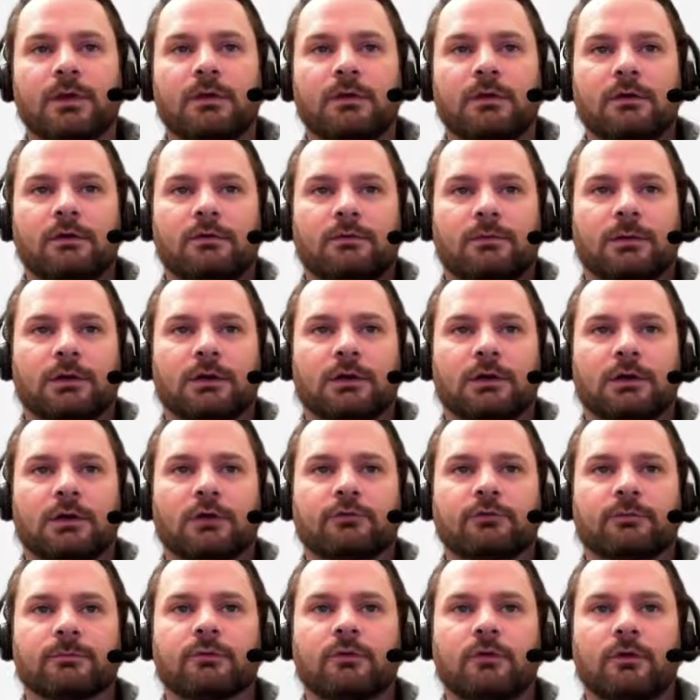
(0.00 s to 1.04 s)
So we're going to go
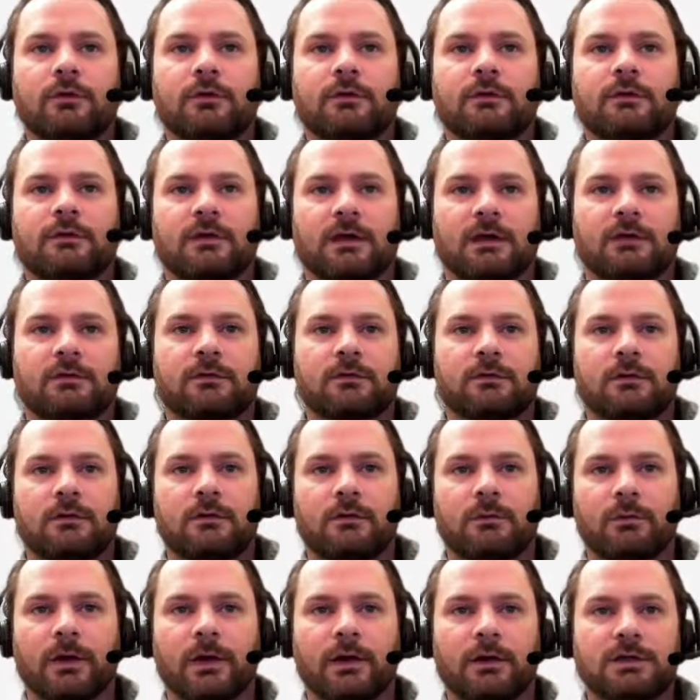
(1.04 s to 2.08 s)
from 2 to 6.
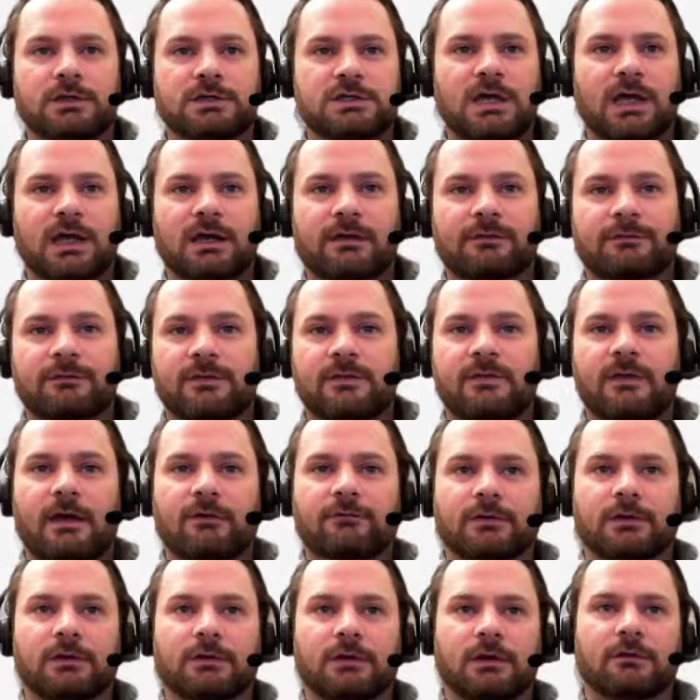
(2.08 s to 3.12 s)
We're going to check if
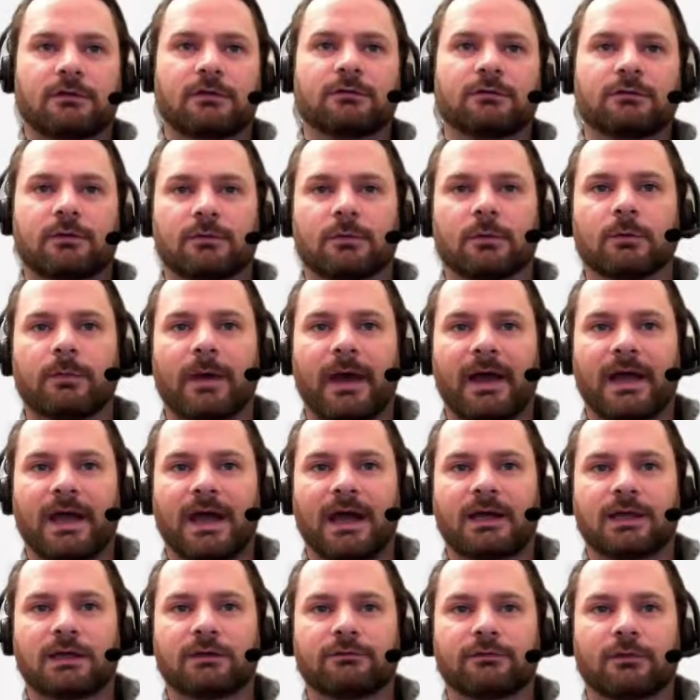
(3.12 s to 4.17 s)
7 is divisible by
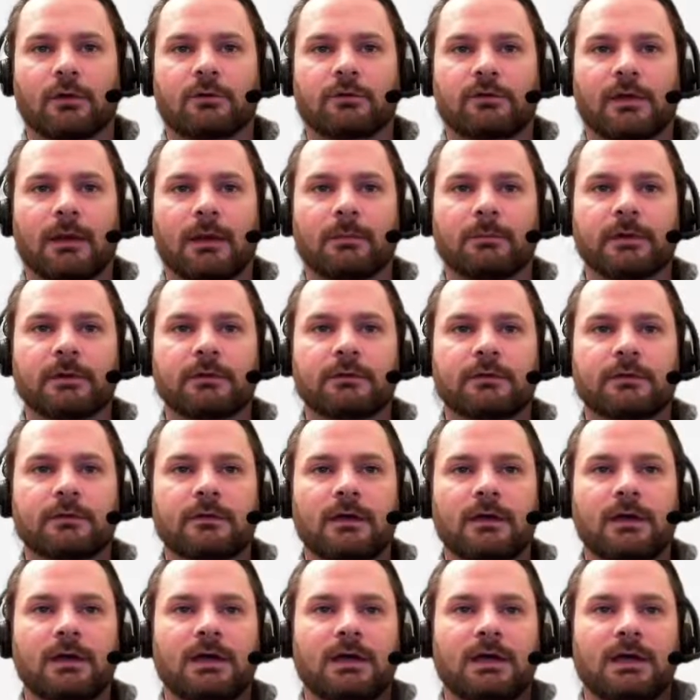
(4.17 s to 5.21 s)
any of those numbers.
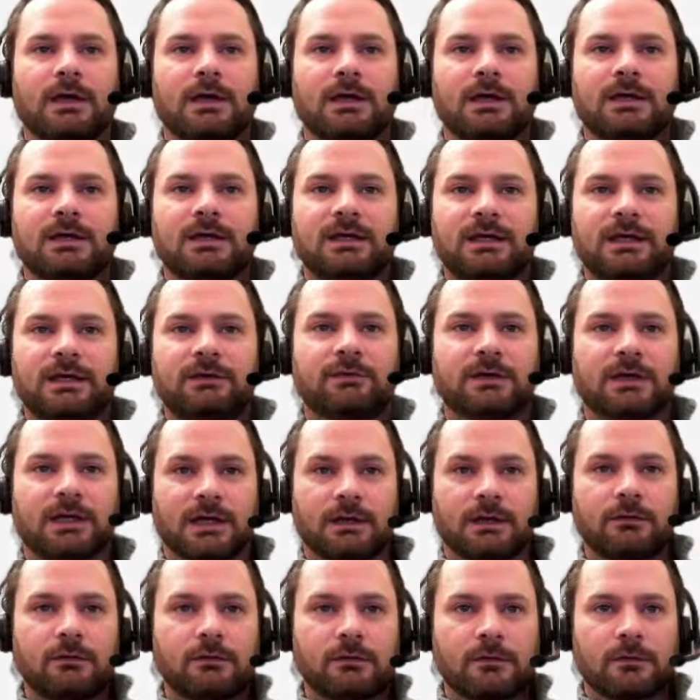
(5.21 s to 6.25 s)
If it
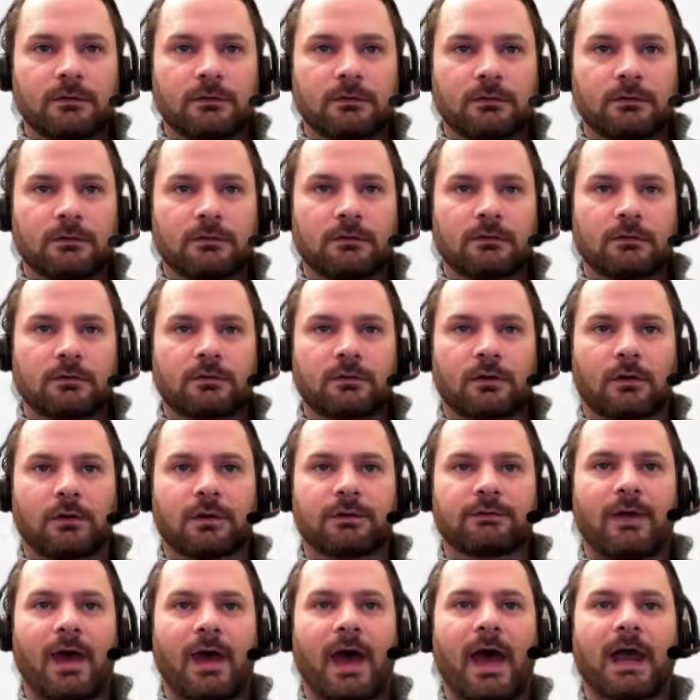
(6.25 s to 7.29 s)
is, so
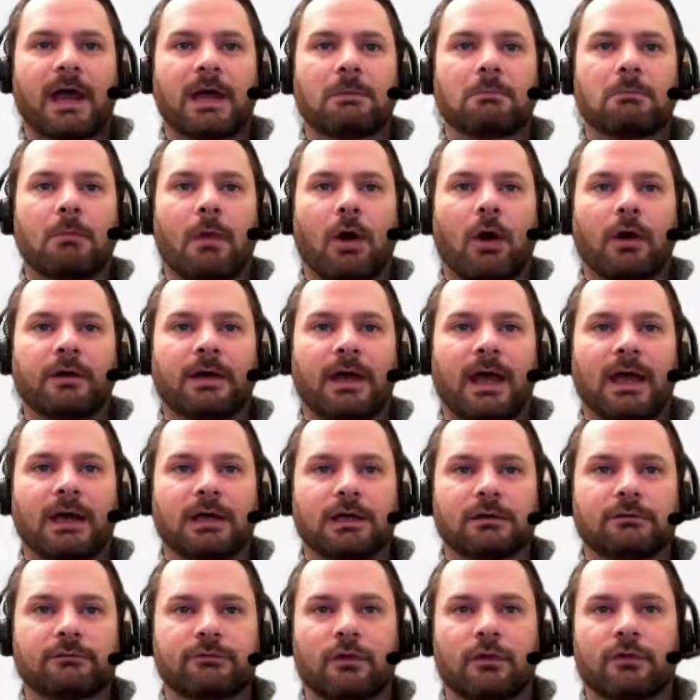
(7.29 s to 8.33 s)
if A mod any
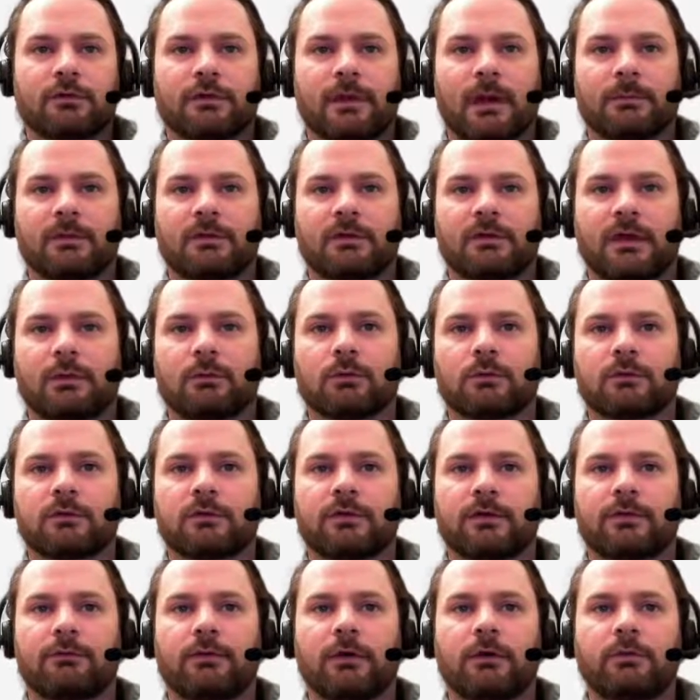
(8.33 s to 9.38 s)
of those numbers equals
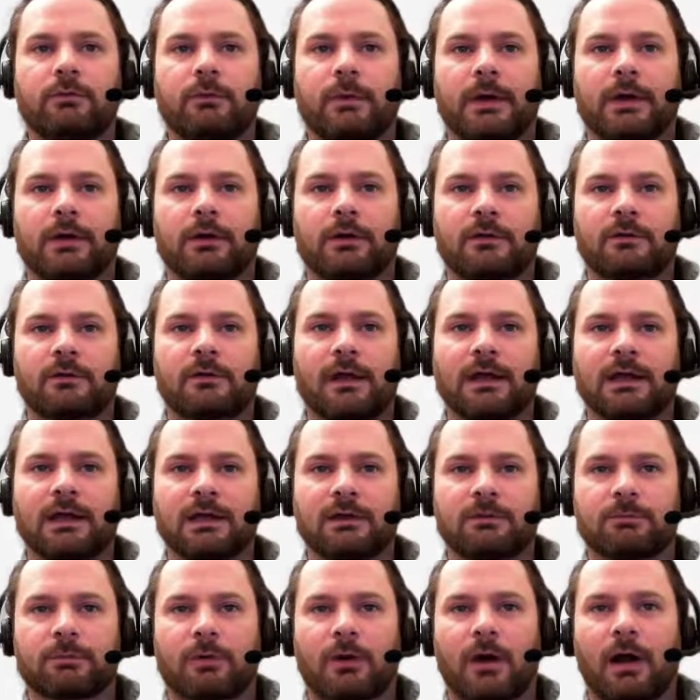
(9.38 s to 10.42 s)
0, we're going to set is
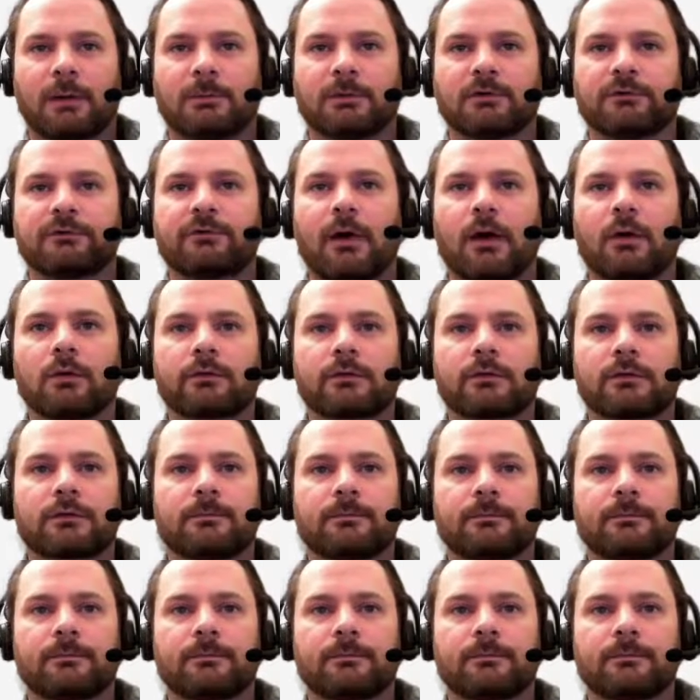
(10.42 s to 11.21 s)
prime to false.